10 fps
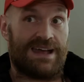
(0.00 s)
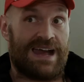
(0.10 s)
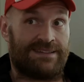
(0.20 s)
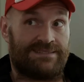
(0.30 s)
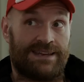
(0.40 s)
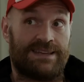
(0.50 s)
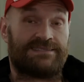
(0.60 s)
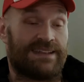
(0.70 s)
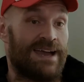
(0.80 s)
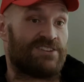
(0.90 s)
Andy Lee
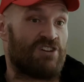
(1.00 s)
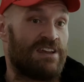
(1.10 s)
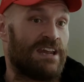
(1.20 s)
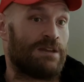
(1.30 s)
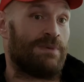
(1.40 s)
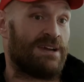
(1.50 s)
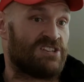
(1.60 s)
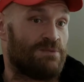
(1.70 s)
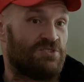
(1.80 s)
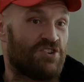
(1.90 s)
started training in my
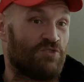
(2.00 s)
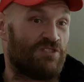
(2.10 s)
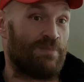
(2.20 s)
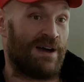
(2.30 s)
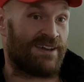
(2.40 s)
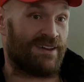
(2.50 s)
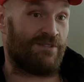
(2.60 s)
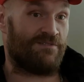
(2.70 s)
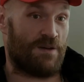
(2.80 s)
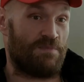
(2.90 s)
gym with Joseph Parker
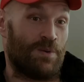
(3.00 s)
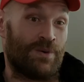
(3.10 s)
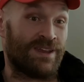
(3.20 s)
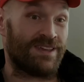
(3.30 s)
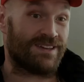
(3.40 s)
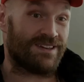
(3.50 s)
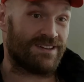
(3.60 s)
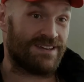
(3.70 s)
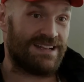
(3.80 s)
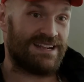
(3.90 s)
in February.
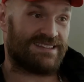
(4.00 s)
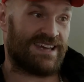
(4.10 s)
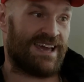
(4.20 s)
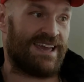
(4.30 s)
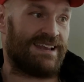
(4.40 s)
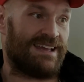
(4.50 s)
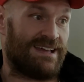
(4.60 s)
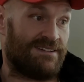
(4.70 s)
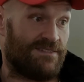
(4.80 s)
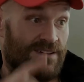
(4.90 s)
Then I
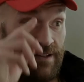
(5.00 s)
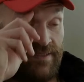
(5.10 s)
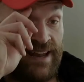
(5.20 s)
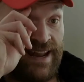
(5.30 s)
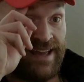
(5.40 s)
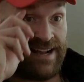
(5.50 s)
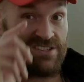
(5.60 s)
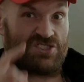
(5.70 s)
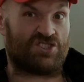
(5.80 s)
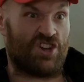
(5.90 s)

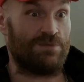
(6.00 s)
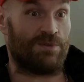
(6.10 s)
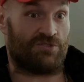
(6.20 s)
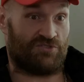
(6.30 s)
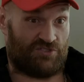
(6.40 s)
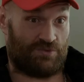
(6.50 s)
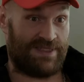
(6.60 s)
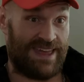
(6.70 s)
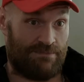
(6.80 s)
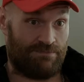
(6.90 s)
had 2 months with
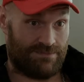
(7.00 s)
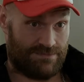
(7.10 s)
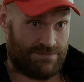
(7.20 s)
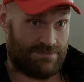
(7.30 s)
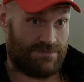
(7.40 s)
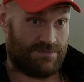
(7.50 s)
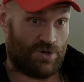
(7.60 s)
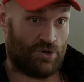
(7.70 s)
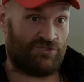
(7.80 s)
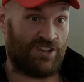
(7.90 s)
them
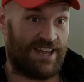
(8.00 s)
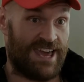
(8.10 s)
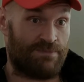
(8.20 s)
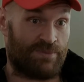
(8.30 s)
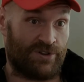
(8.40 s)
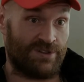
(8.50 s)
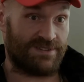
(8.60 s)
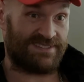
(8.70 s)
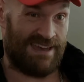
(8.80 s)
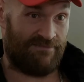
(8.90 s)
until April
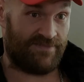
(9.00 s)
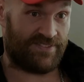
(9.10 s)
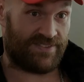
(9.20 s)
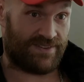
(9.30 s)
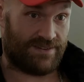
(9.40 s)
10th.